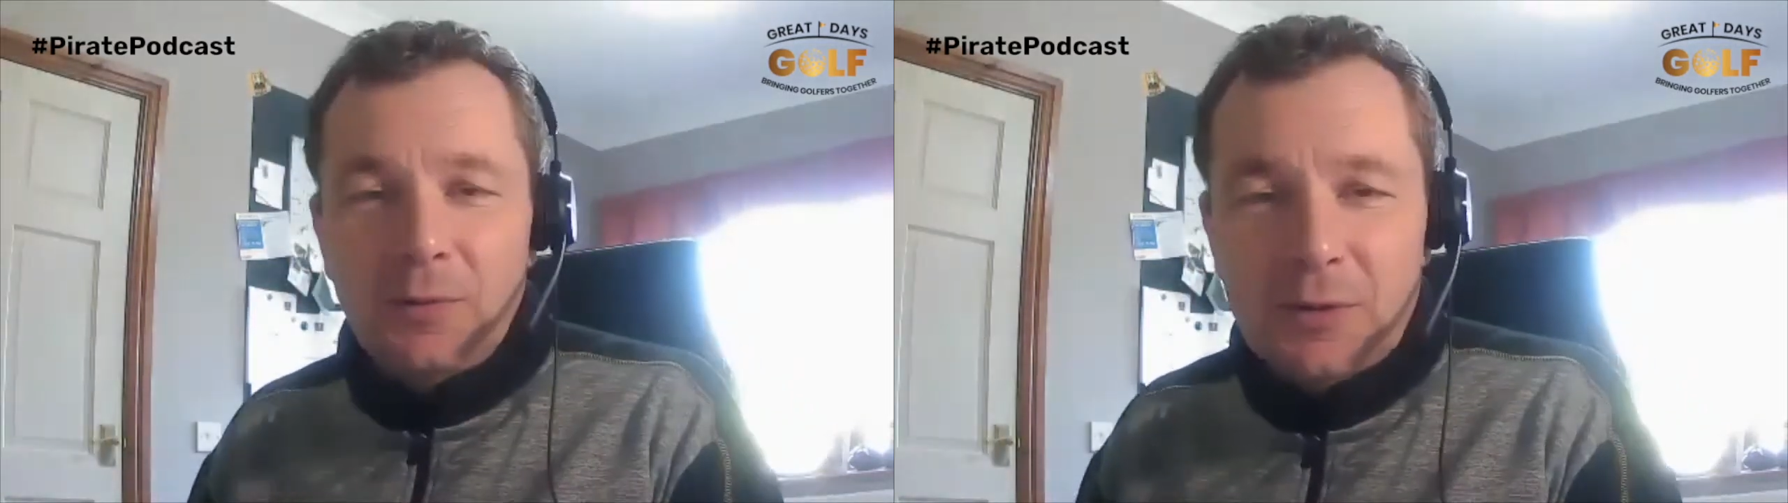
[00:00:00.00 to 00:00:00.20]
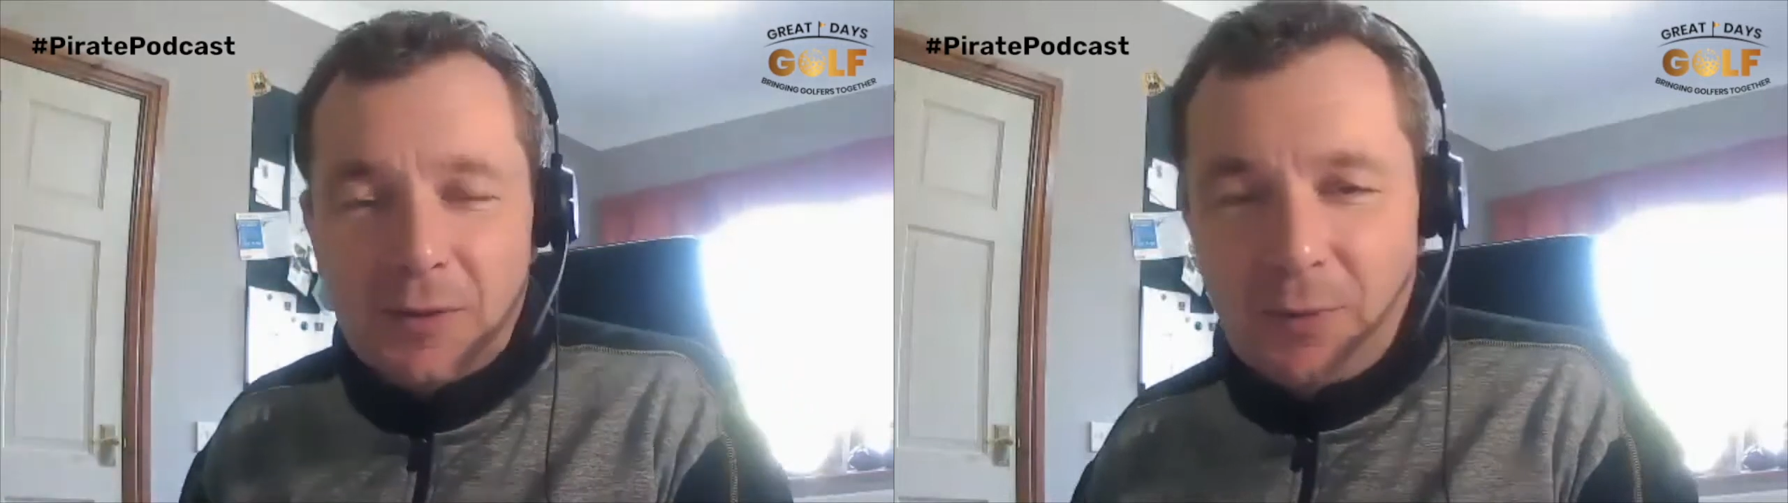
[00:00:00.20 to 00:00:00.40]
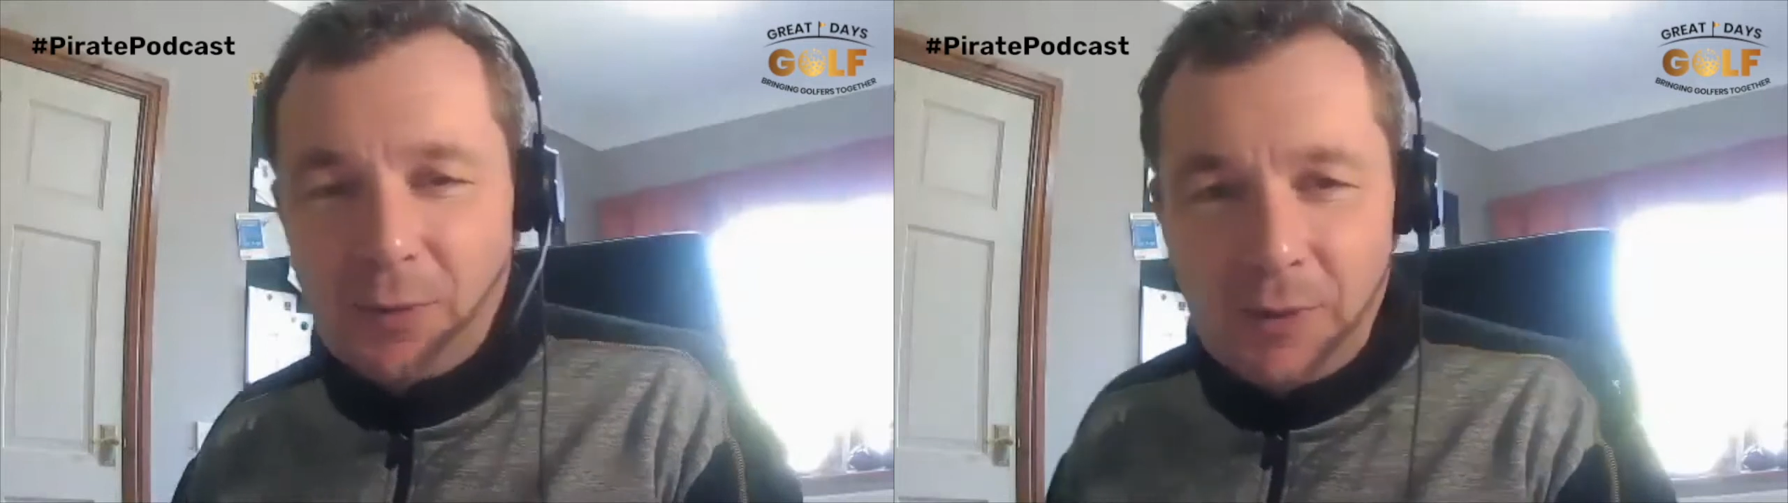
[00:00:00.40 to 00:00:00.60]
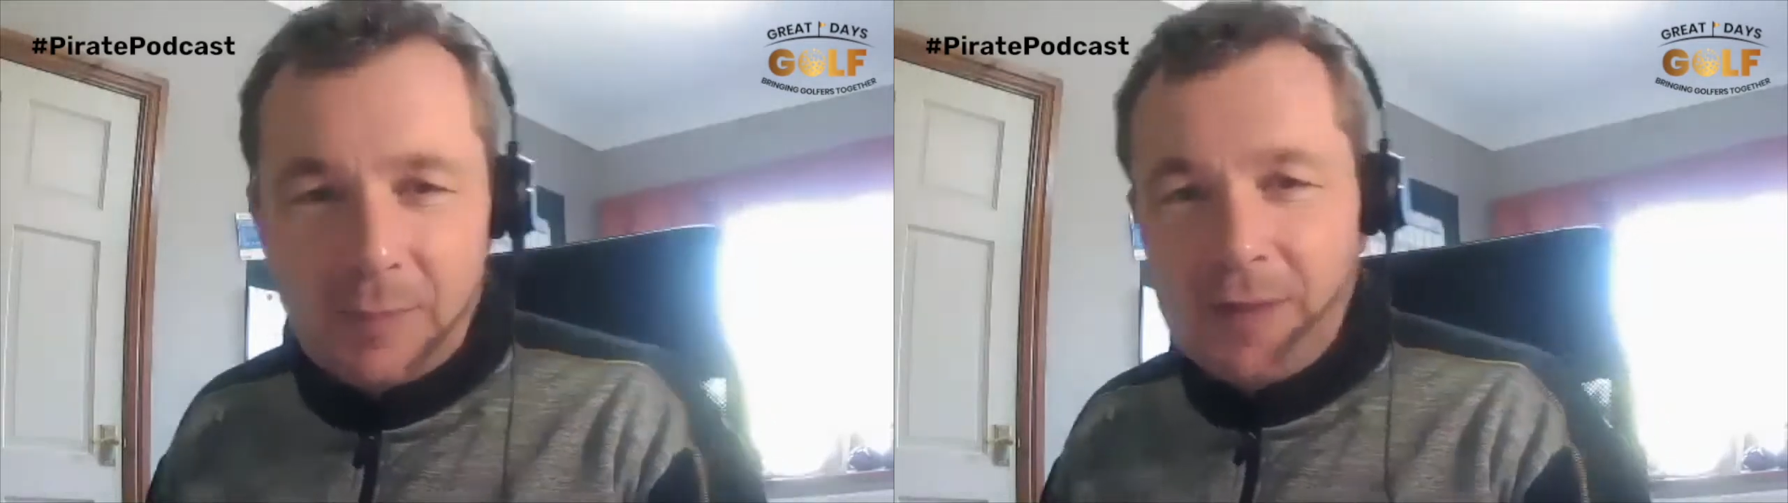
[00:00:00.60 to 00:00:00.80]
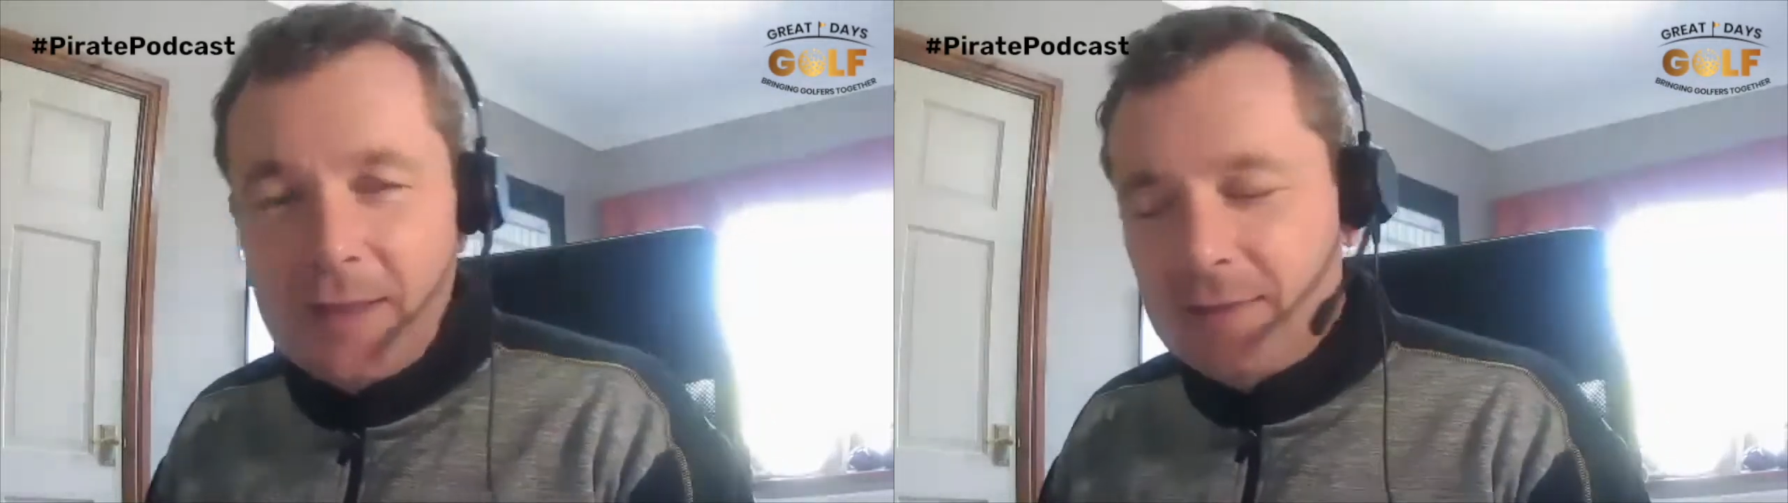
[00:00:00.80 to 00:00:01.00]
who, support
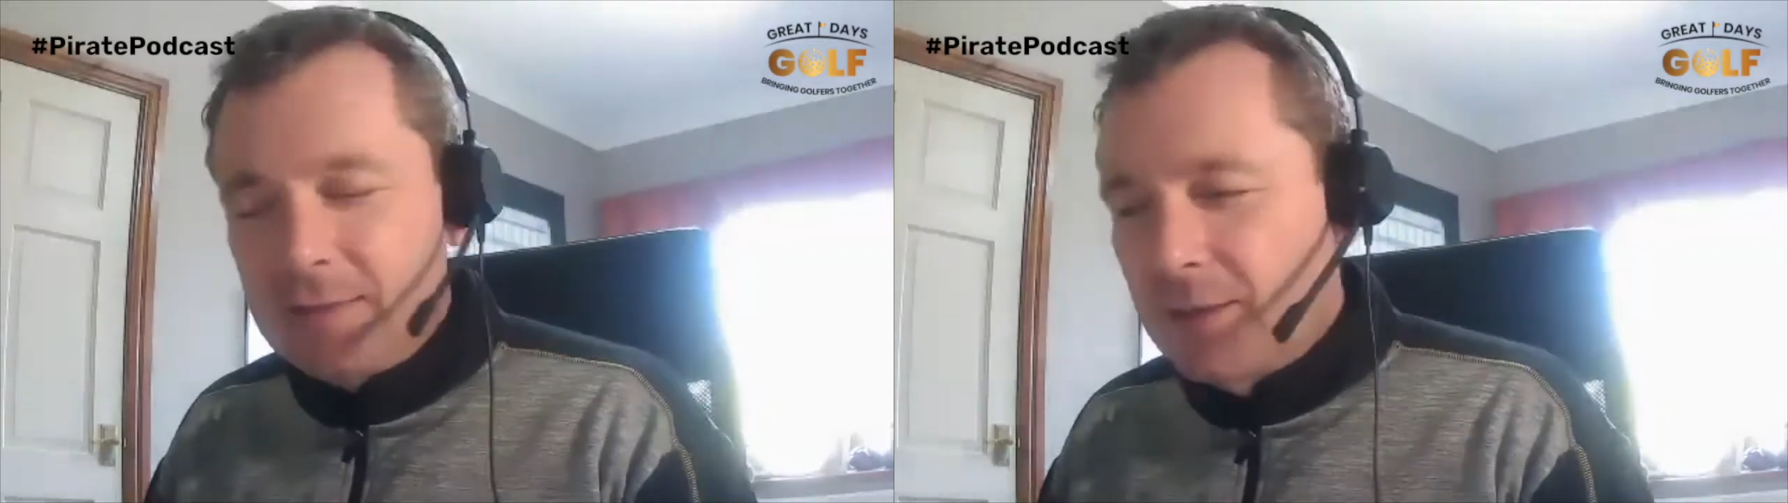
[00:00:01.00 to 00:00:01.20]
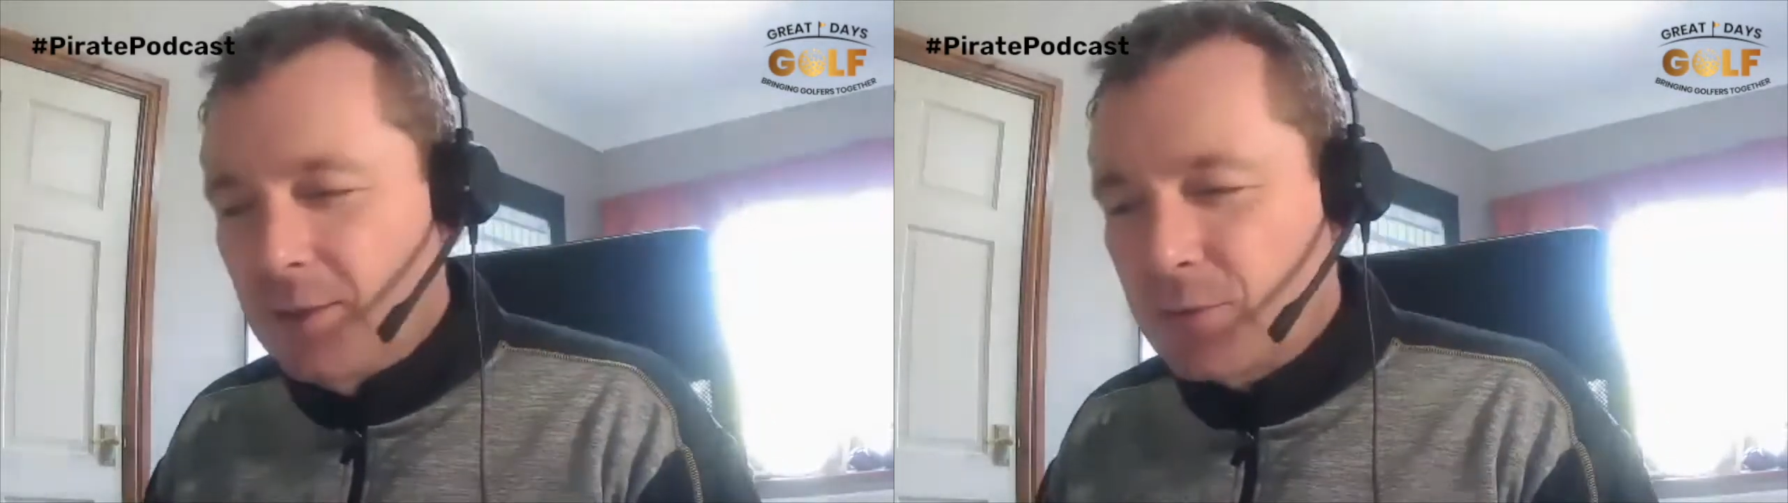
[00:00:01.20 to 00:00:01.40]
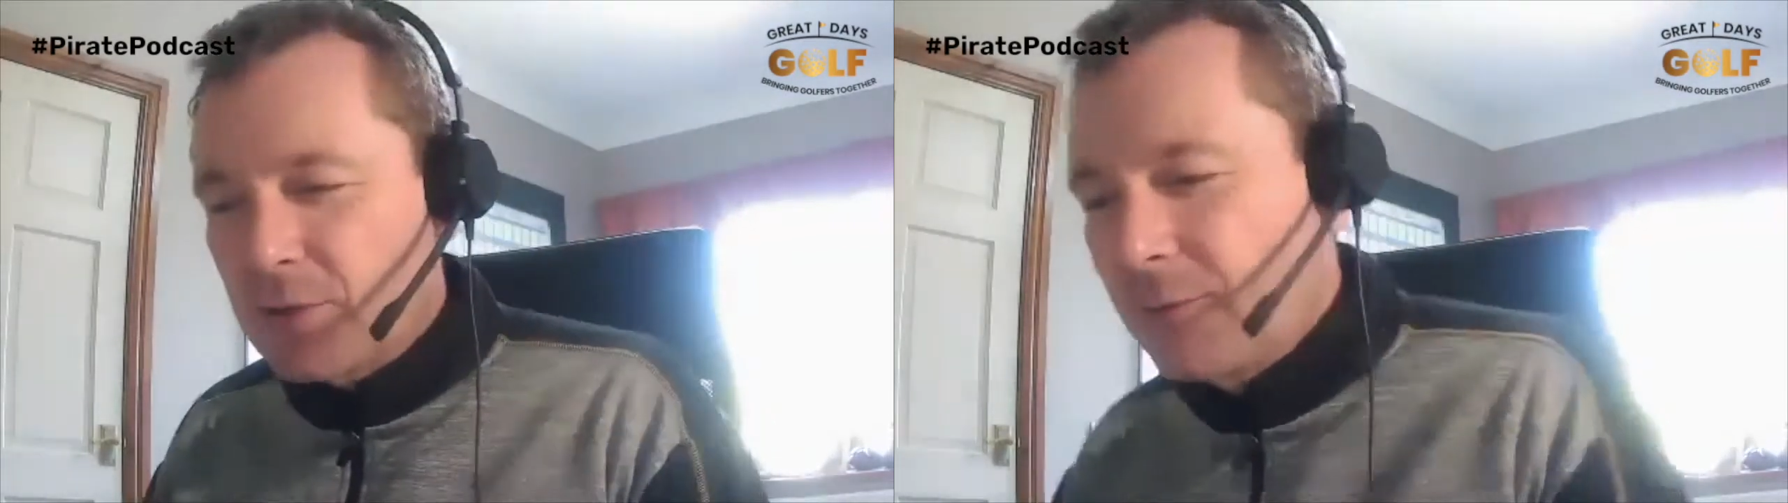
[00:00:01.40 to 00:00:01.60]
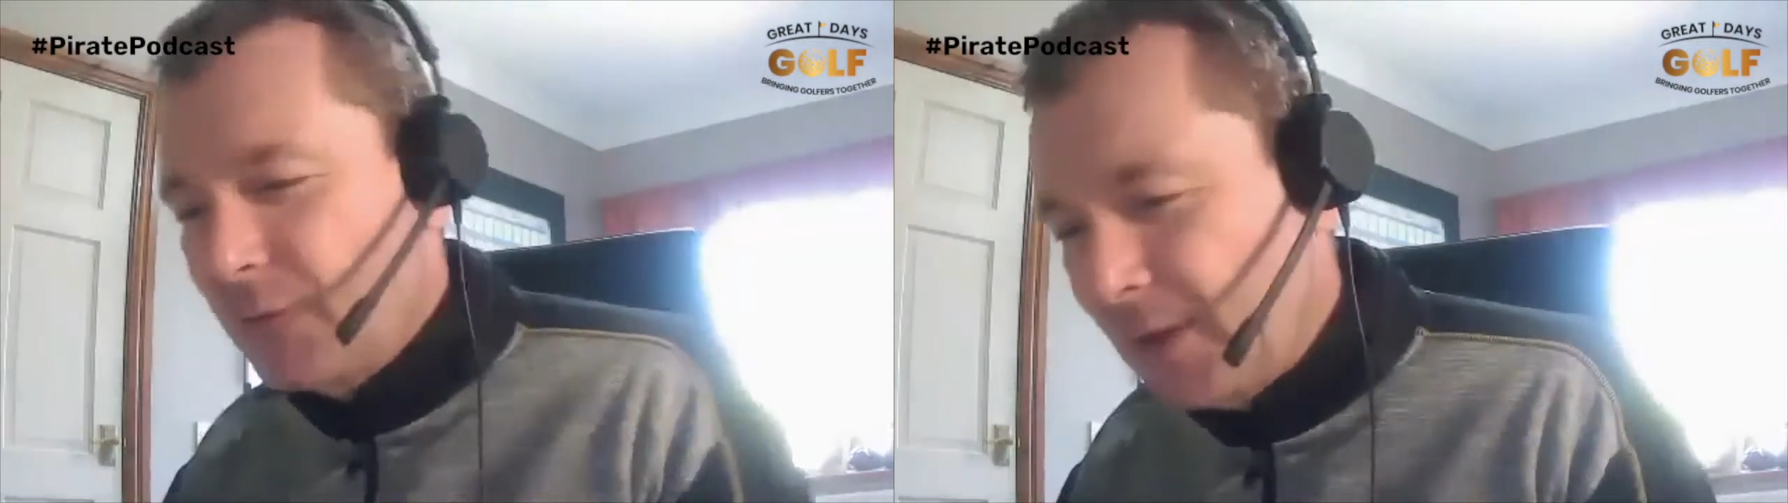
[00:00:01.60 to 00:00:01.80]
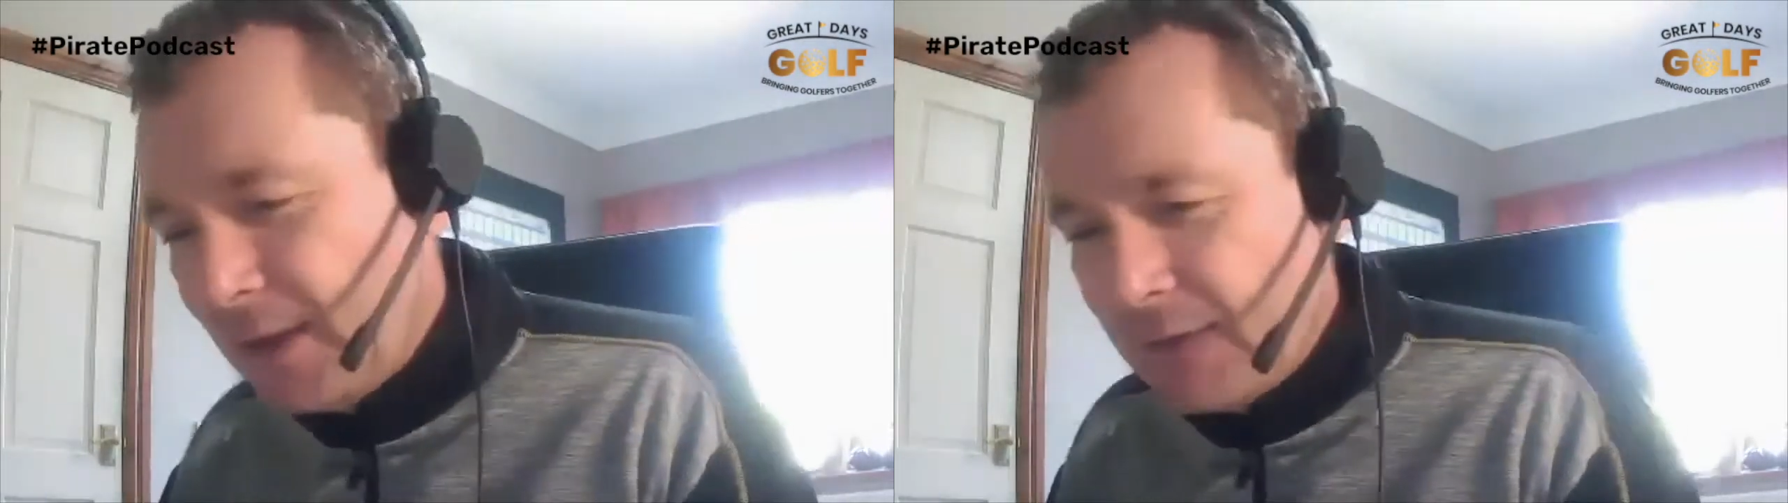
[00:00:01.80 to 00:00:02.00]
rugby, they they know Scrum
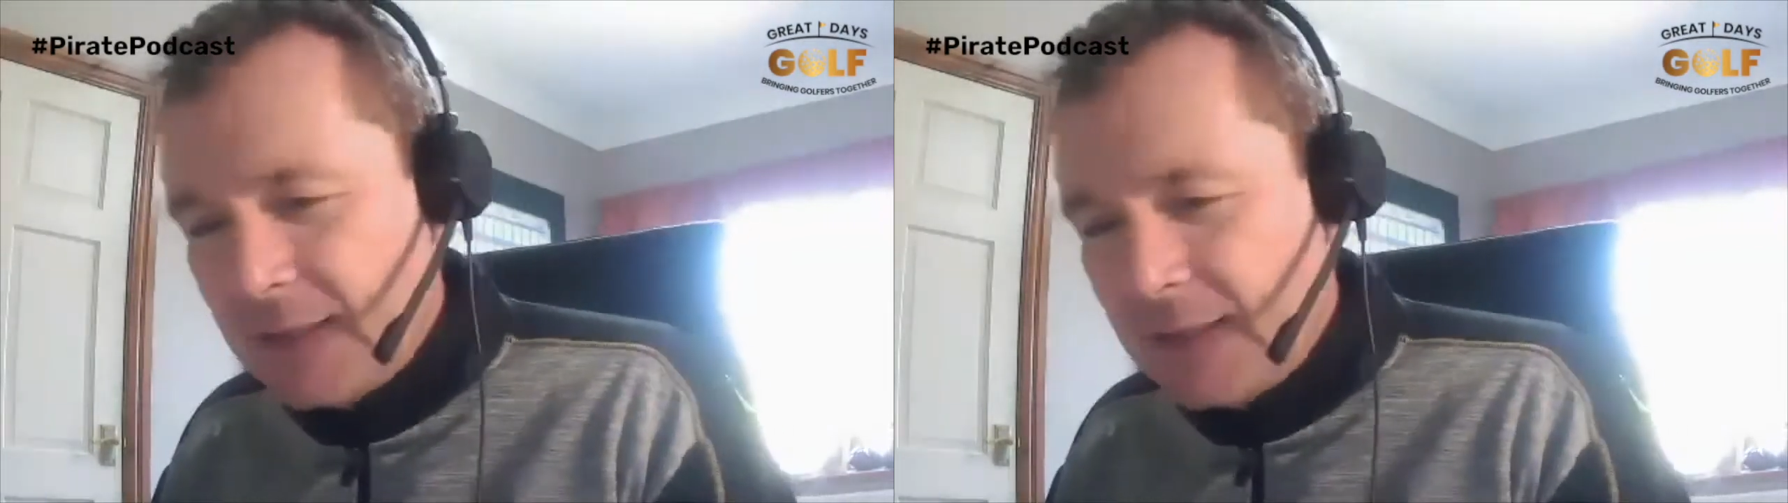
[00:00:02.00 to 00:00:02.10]
Five.